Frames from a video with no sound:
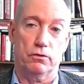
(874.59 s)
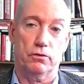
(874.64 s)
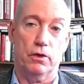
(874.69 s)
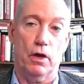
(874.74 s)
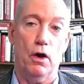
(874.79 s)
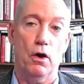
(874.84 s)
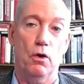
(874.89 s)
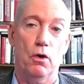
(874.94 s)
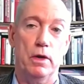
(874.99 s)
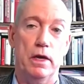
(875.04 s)

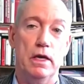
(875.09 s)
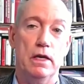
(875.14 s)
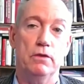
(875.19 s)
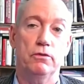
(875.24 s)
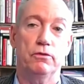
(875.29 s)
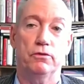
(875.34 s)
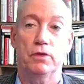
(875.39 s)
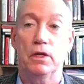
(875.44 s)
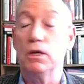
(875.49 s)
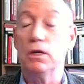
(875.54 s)
So he
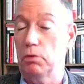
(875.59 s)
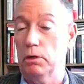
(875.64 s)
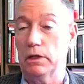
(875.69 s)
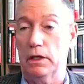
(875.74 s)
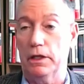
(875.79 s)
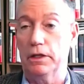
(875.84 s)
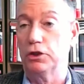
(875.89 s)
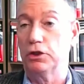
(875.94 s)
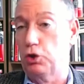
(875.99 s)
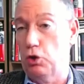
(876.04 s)

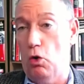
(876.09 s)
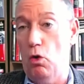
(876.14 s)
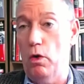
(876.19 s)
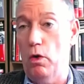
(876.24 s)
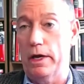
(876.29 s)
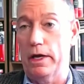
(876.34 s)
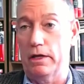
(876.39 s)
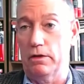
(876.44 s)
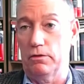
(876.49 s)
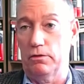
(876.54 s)
secretly
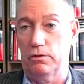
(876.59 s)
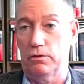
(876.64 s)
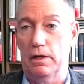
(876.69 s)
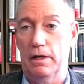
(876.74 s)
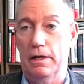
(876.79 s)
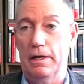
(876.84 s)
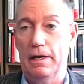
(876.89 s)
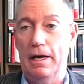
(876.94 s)
joins